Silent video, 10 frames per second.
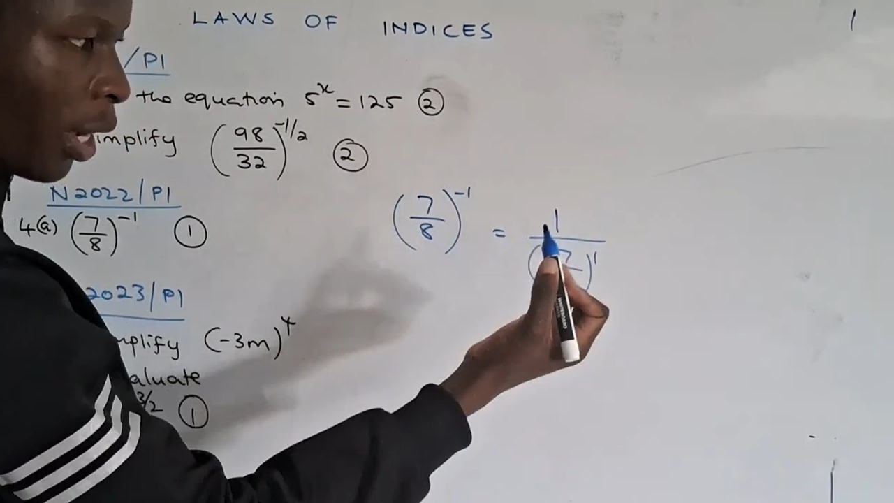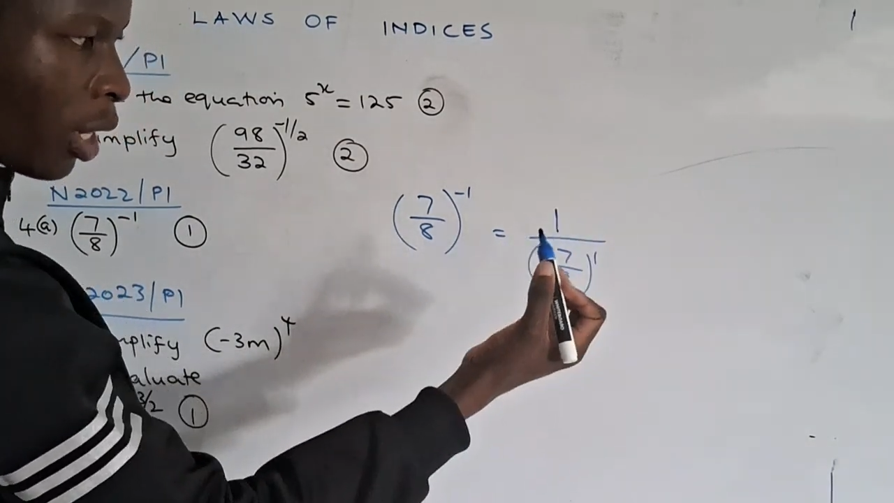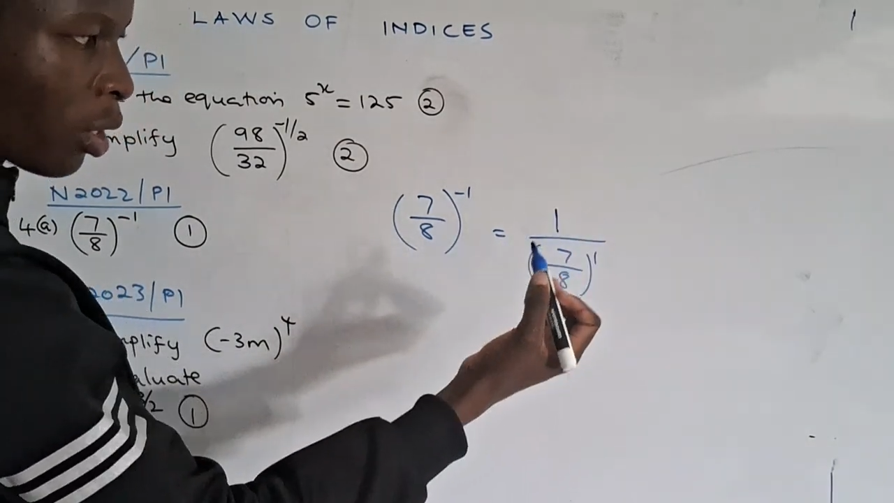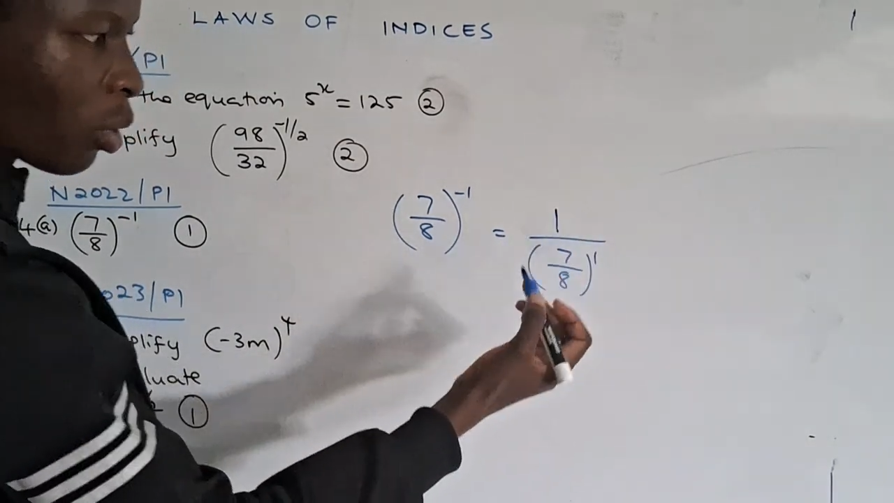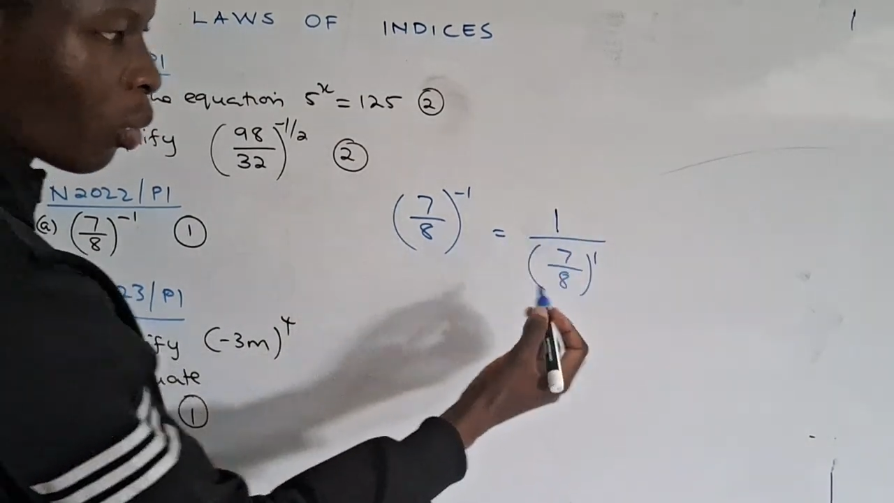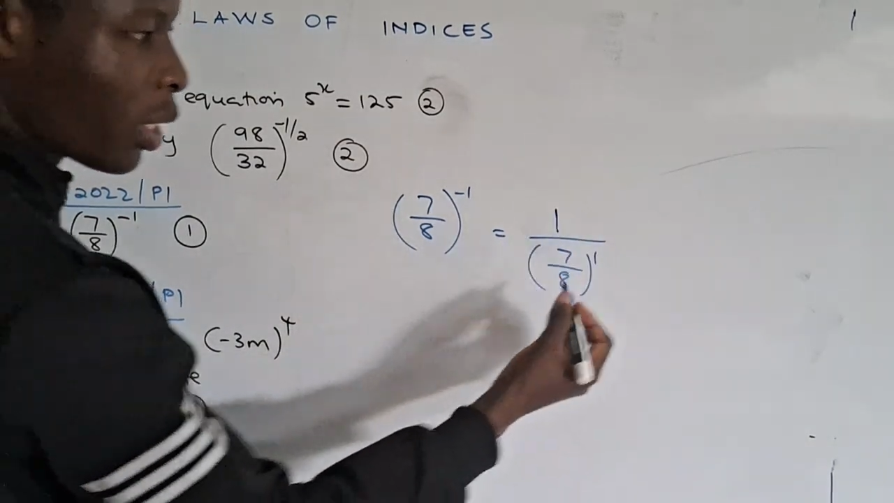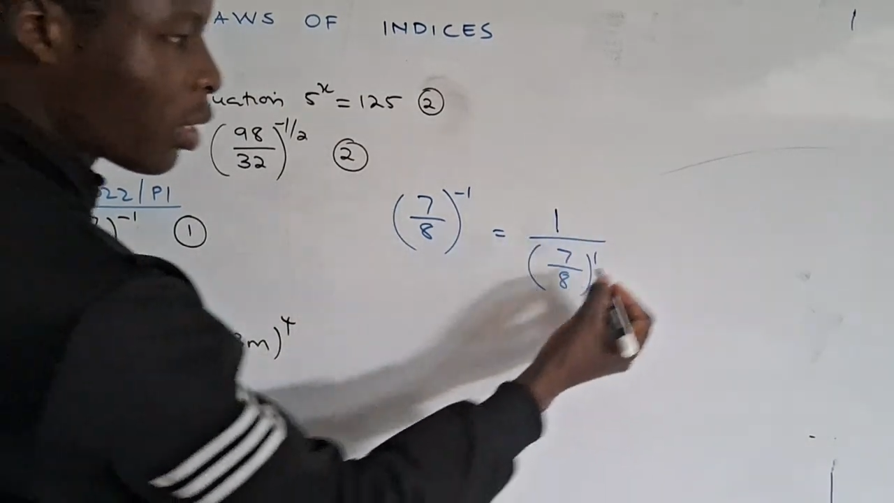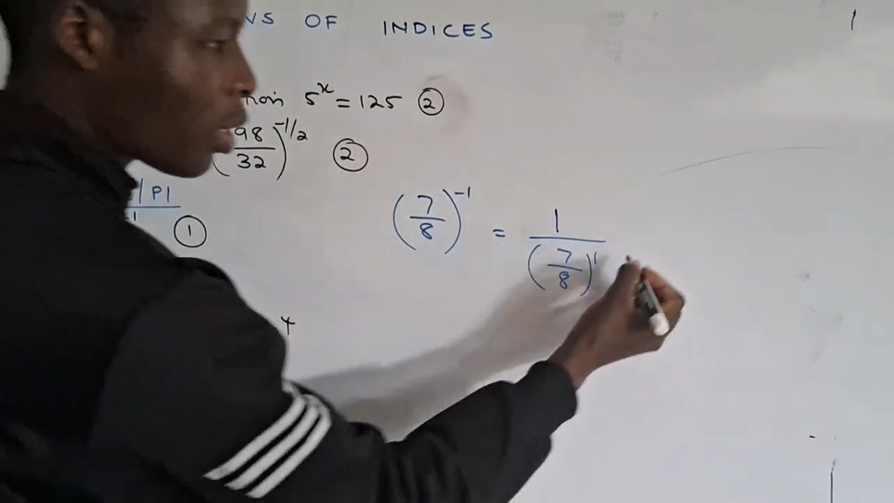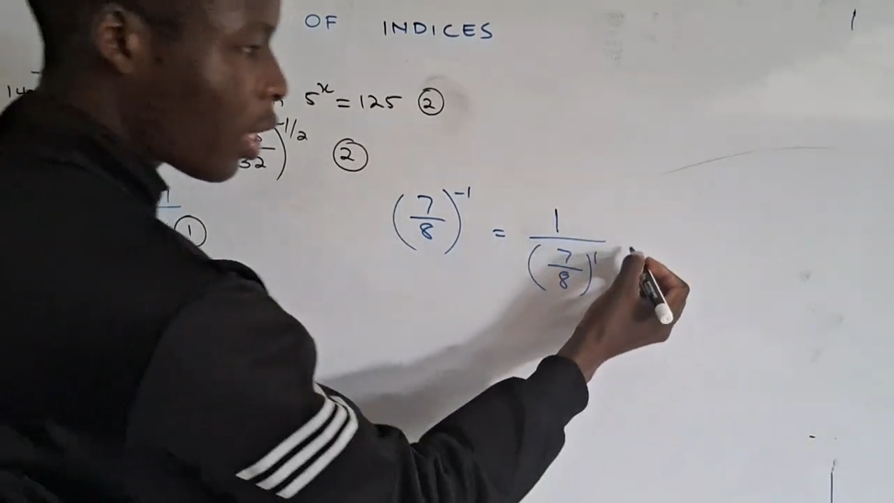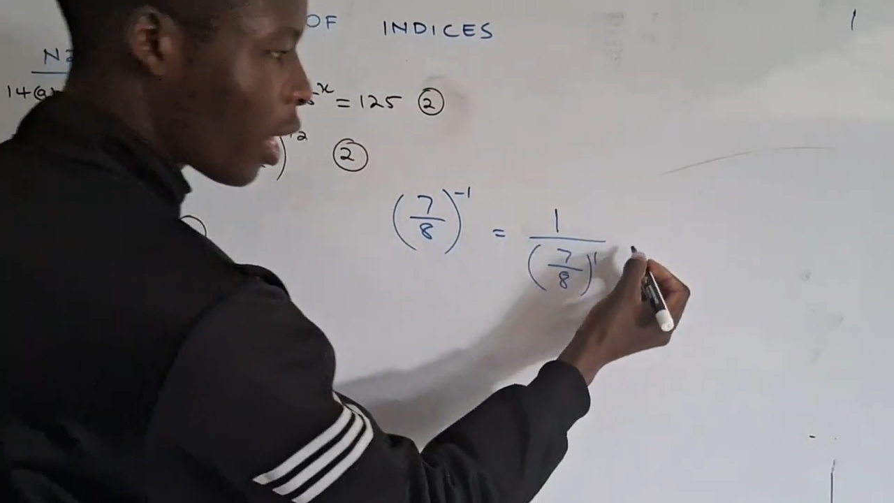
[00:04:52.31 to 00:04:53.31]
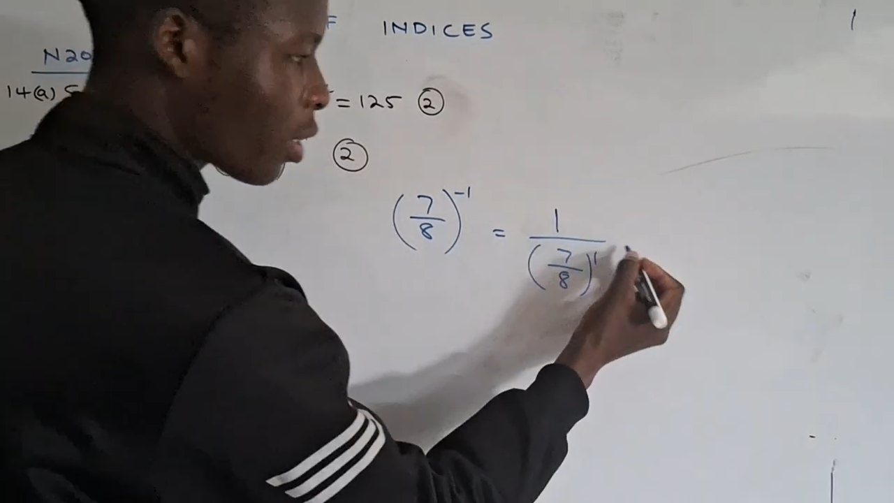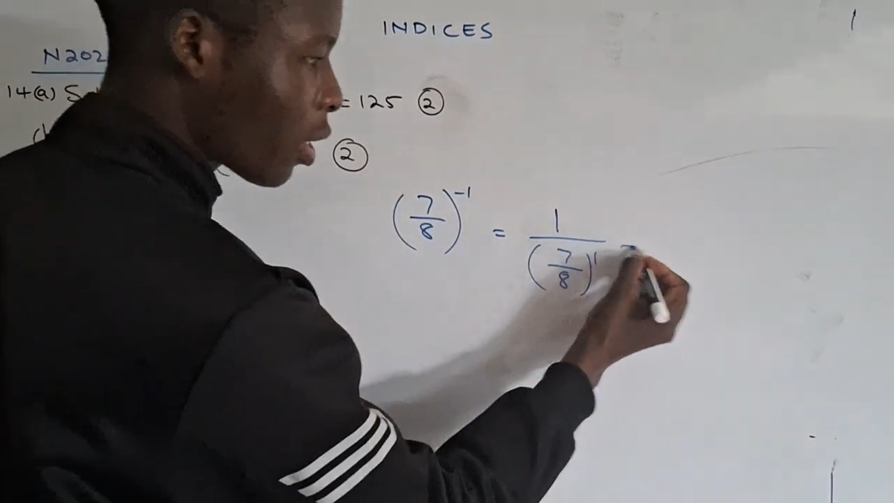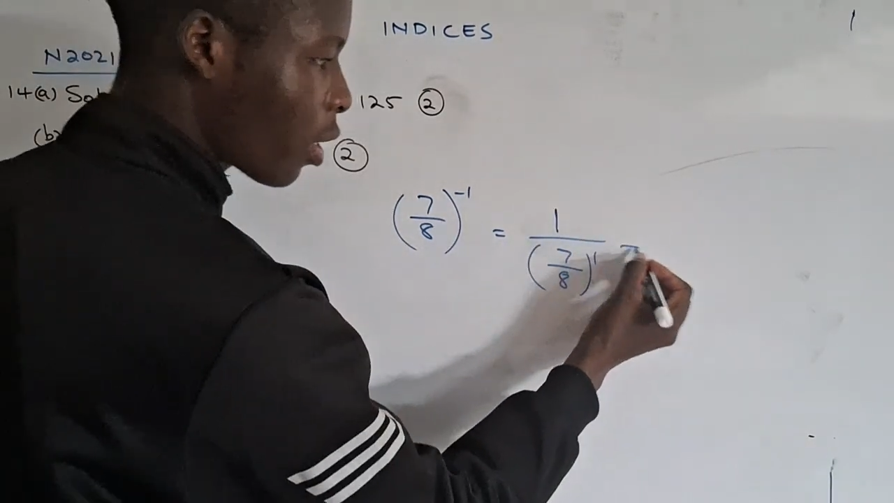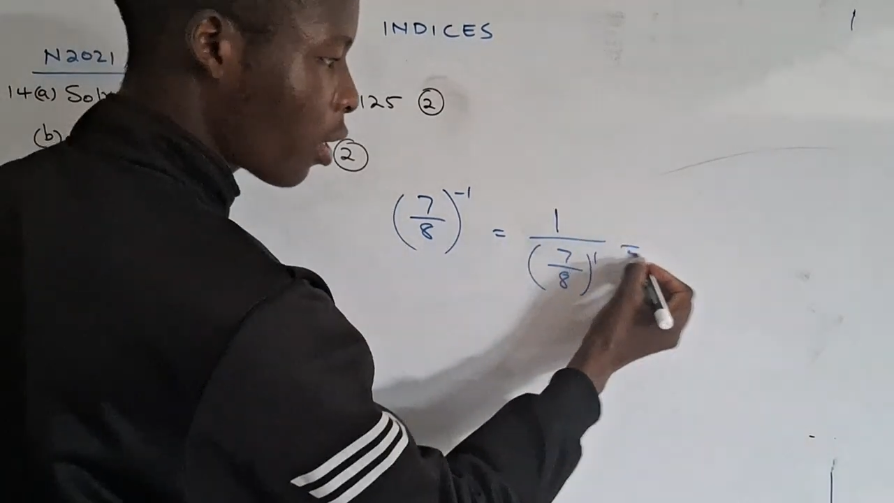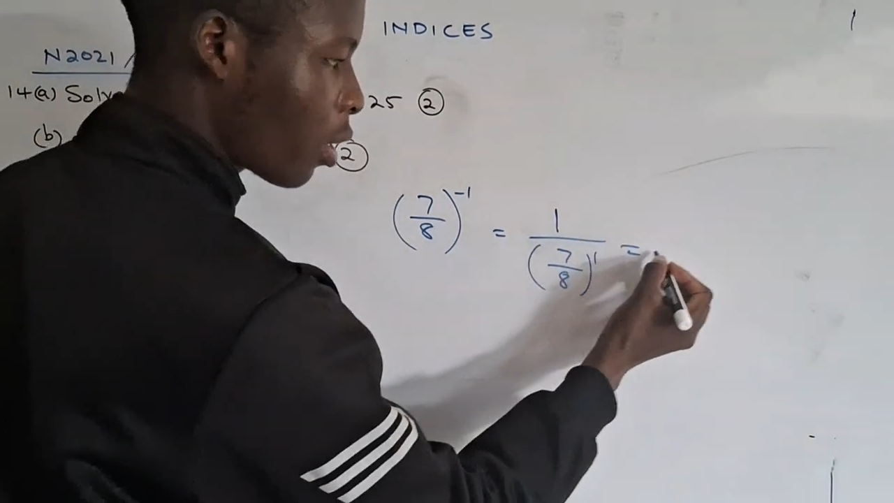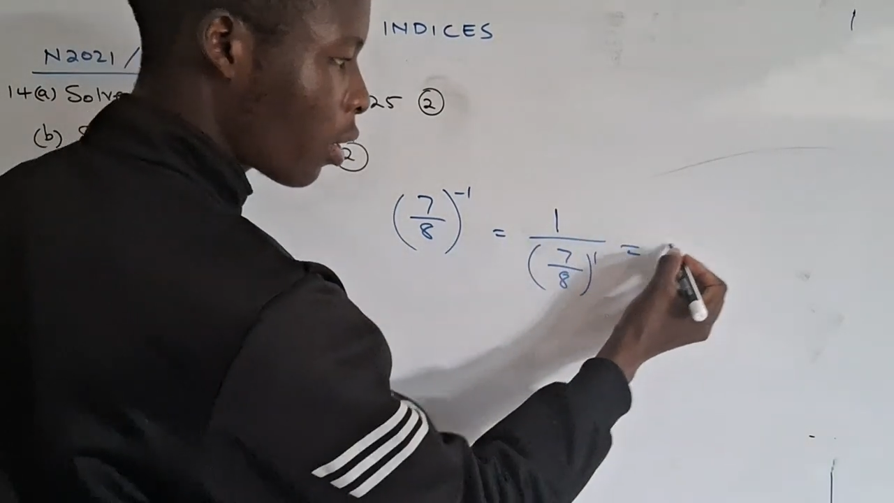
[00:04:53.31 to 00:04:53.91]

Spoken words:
8. What is the answer?